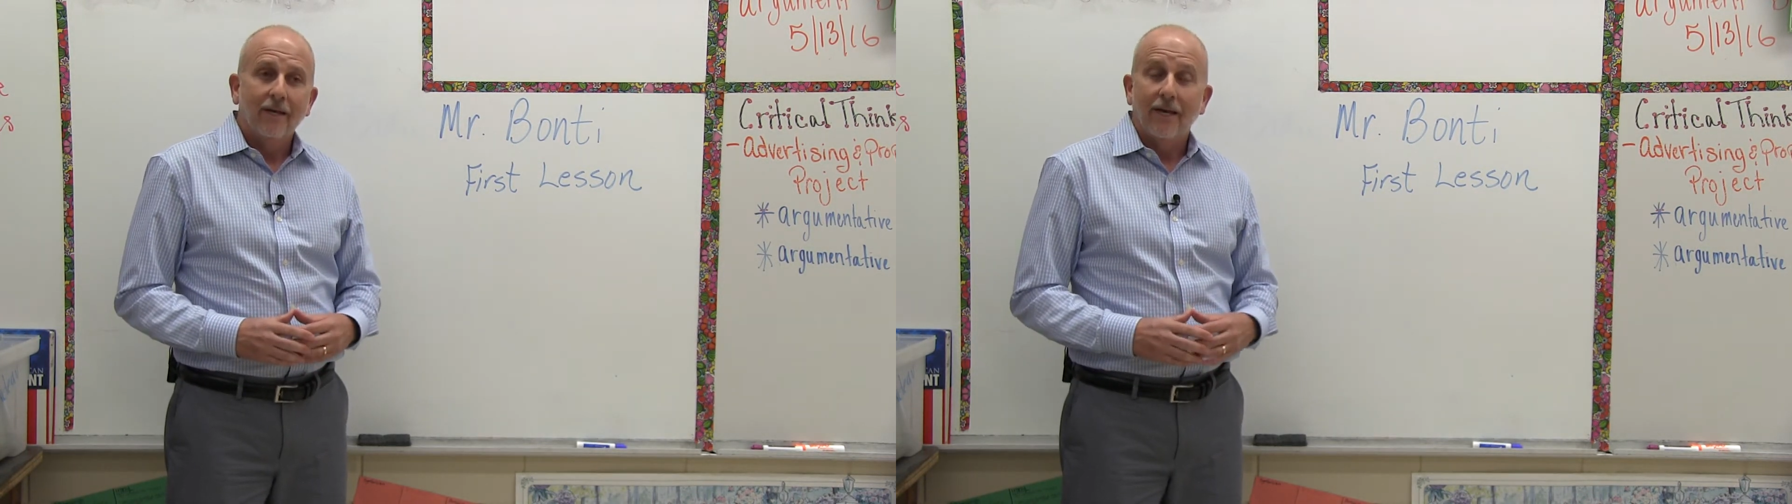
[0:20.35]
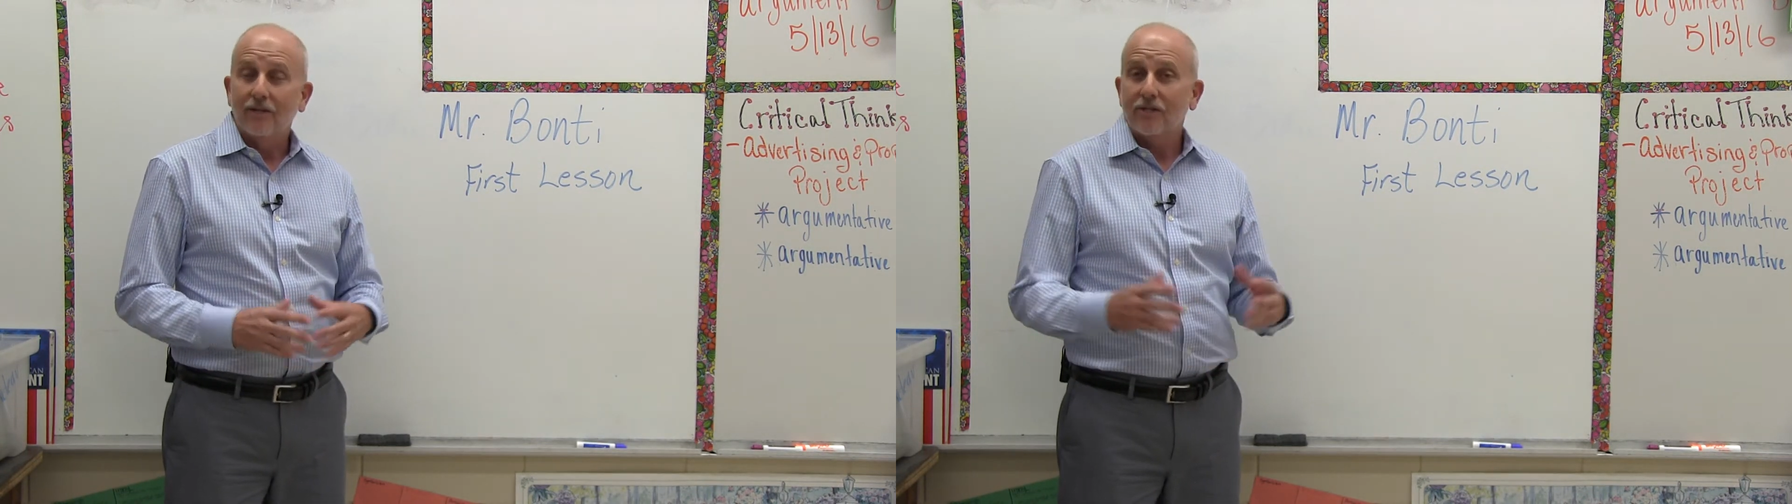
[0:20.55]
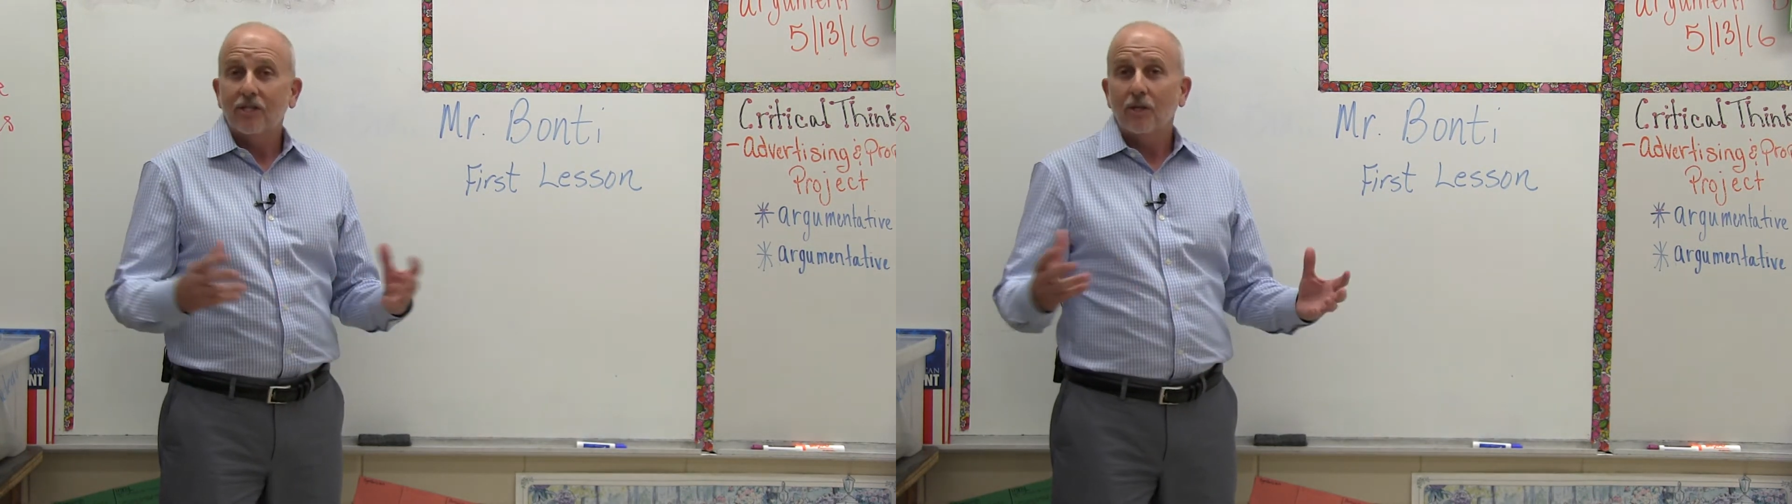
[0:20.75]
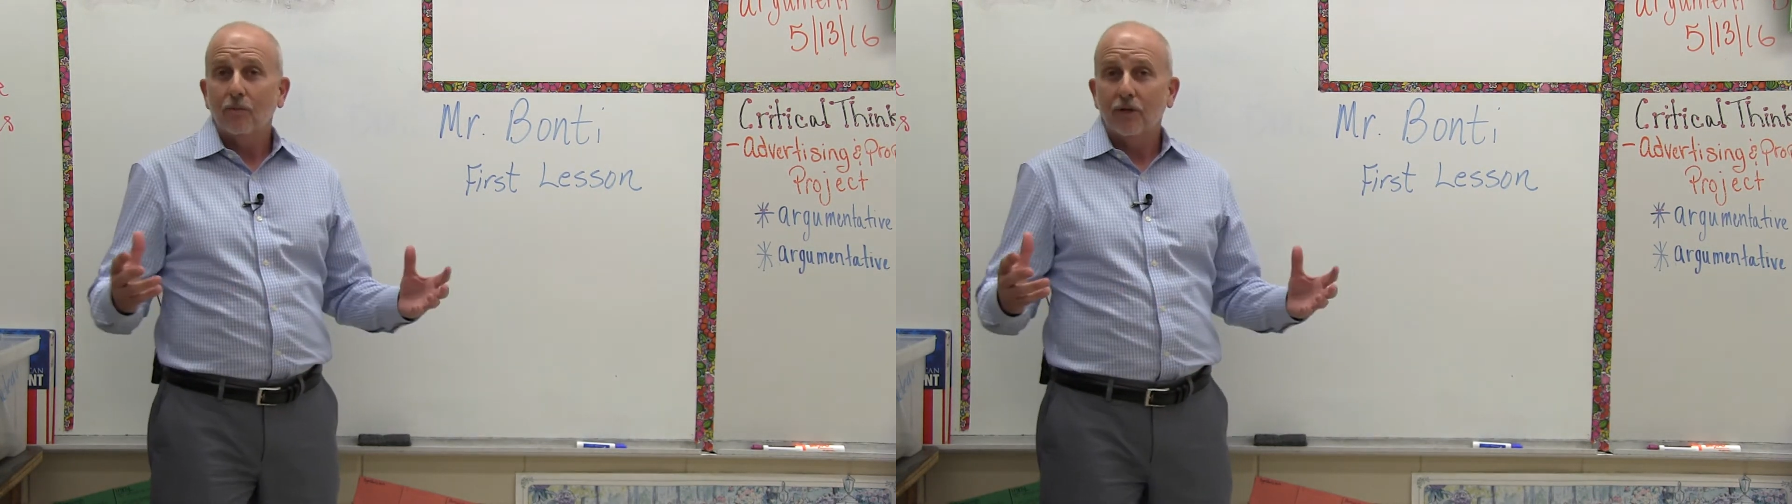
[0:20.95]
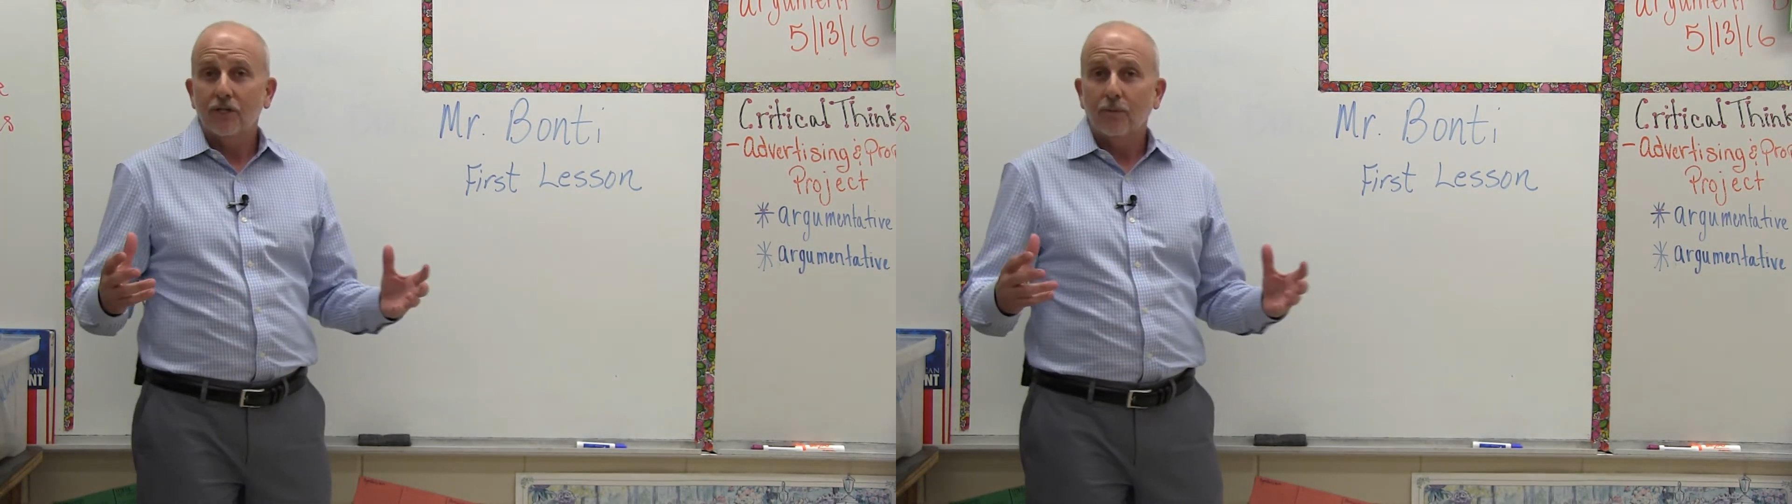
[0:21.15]
an assistant
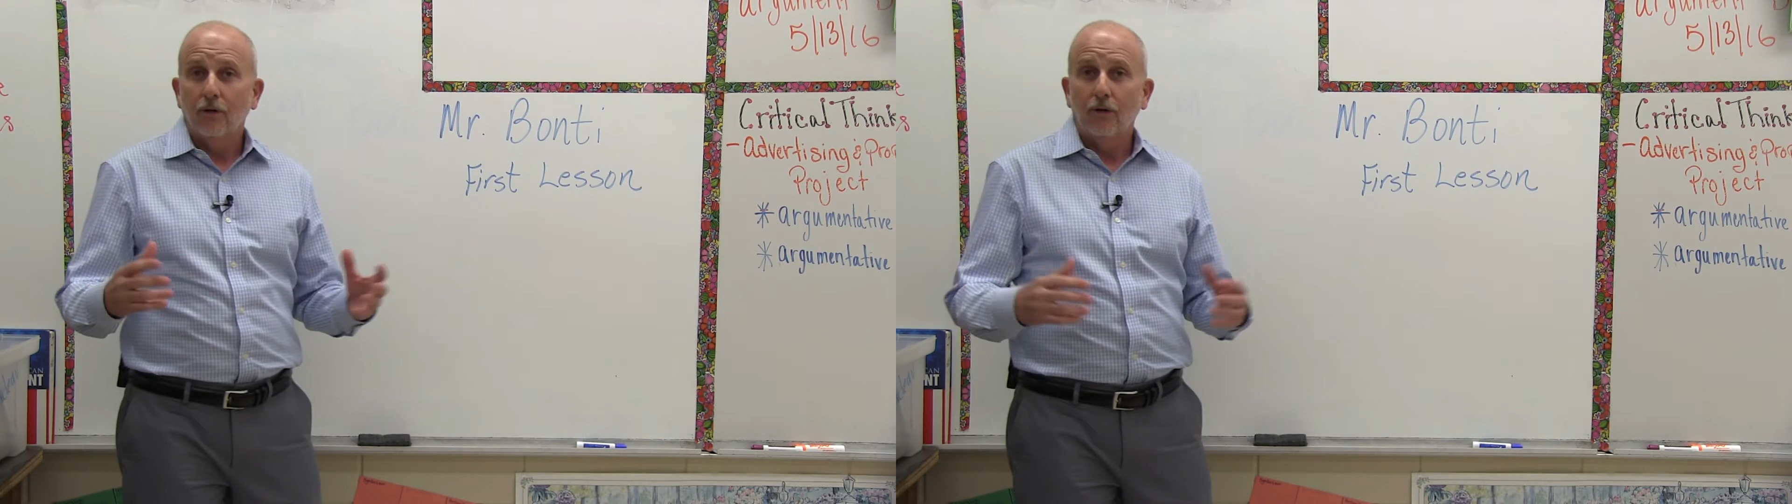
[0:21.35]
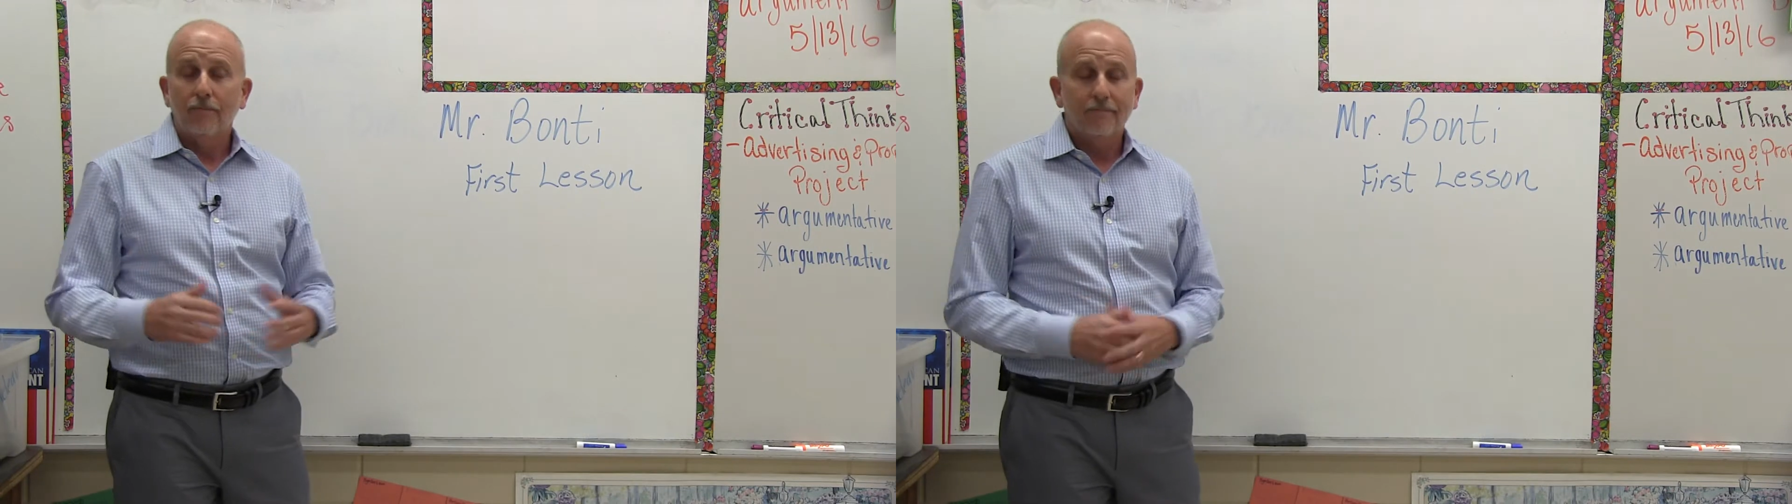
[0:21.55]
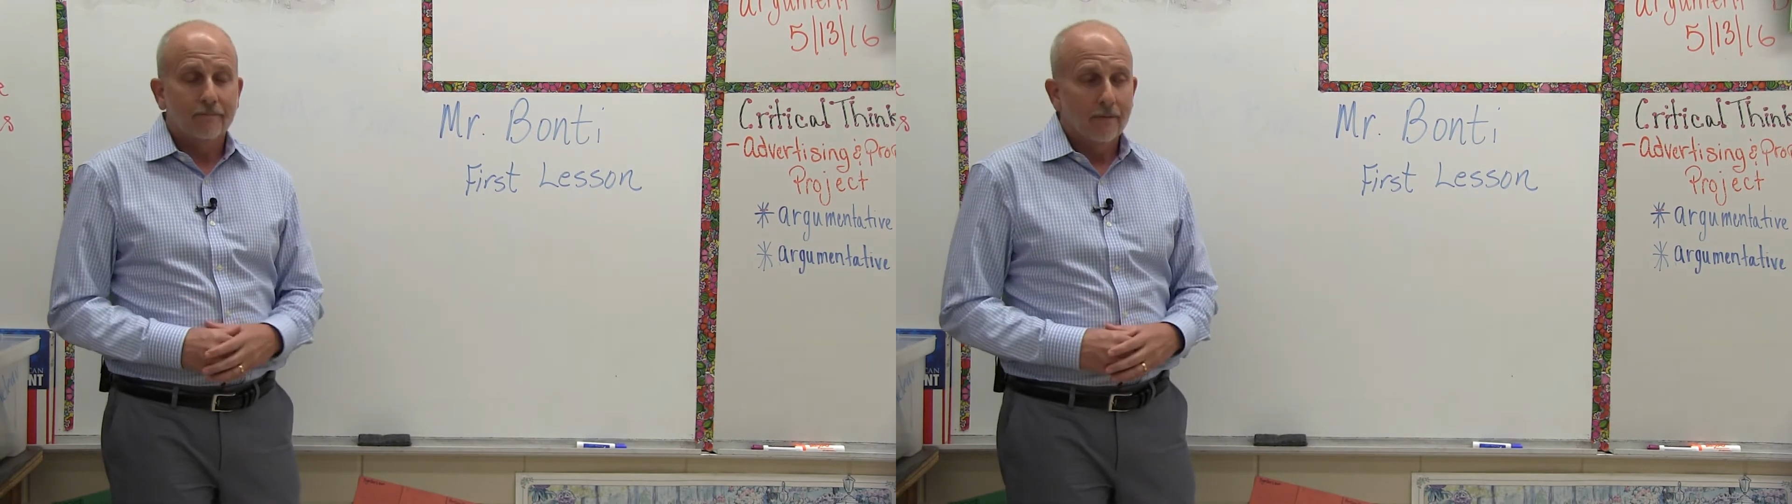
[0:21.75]
principal